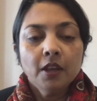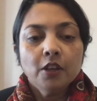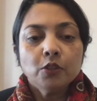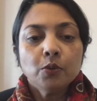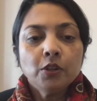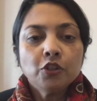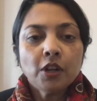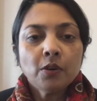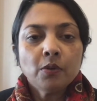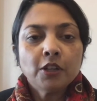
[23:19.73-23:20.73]
So in
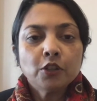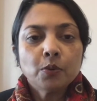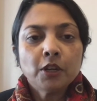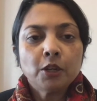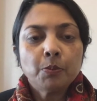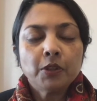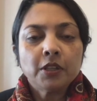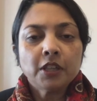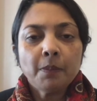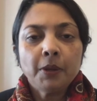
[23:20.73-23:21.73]
general, I just wanted to put
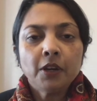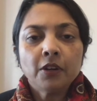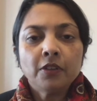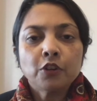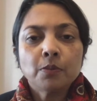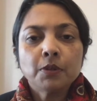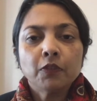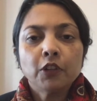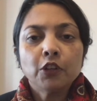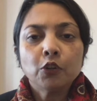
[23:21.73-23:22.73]
this up here in terms of
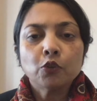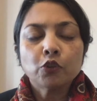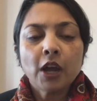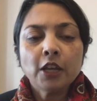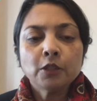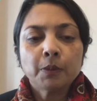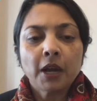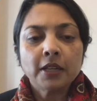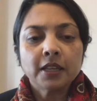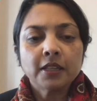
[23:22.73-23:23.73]
clinical trials
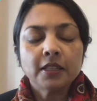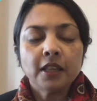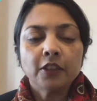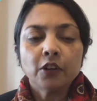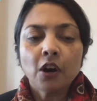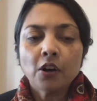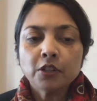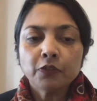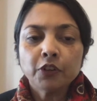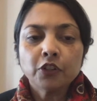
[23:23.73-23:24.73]
process, and that there are
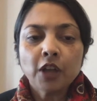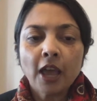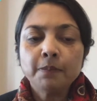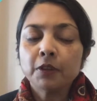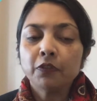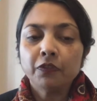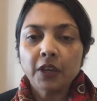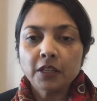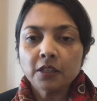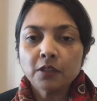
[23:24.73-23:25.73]
different types of
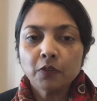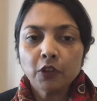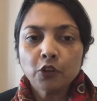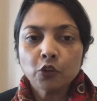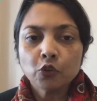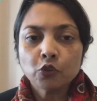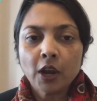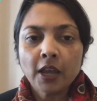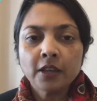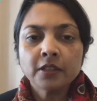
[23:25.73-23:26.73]
phases of clinical
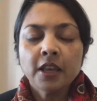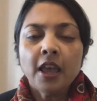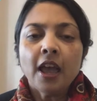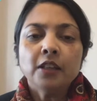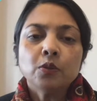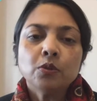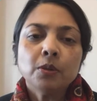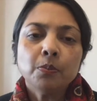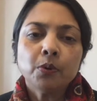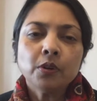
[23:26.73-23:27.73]
trials. And so it's
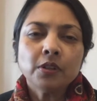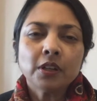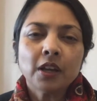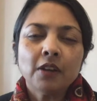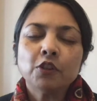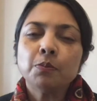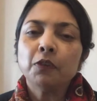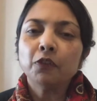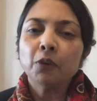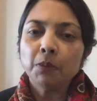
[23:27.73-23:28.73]
important to kind of just be
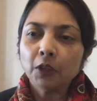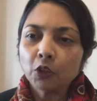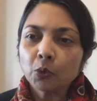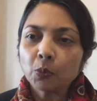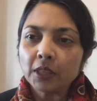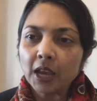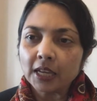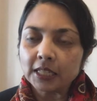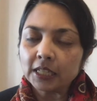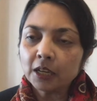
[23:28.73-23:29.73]
familiar with the
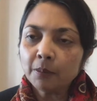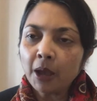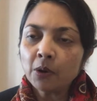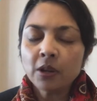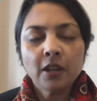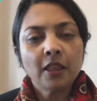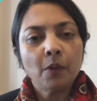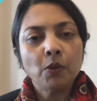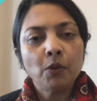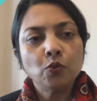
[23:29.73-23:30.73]
idea about it, and
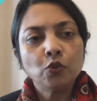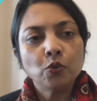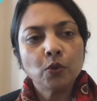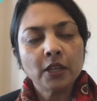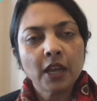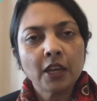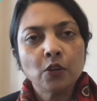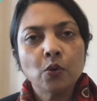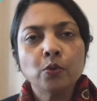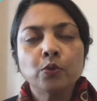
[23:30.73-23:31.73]
that when you do get
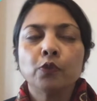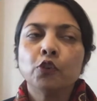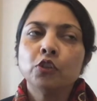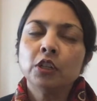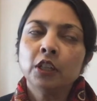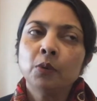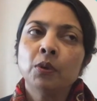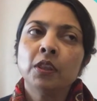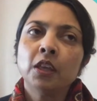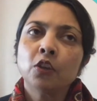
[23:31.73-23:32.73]
diagnosed, or if you're dealing
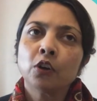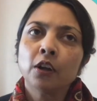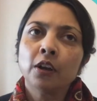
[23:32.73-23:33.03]
with either